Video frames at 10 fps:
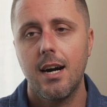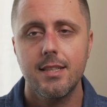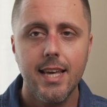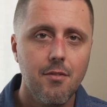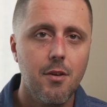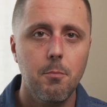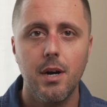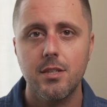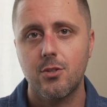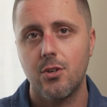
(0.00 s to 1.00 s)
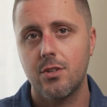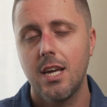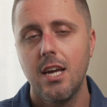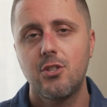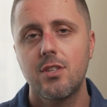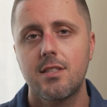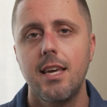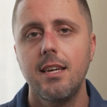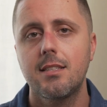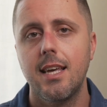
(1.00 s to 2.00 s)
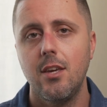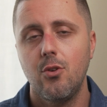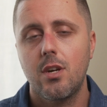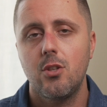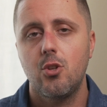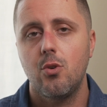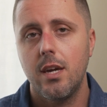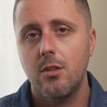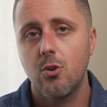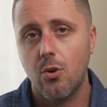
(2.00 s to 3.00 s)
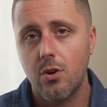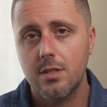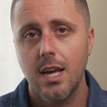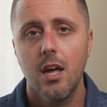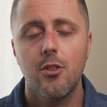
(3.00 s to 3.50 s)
Dave and Buster's, just things that you can do indoors.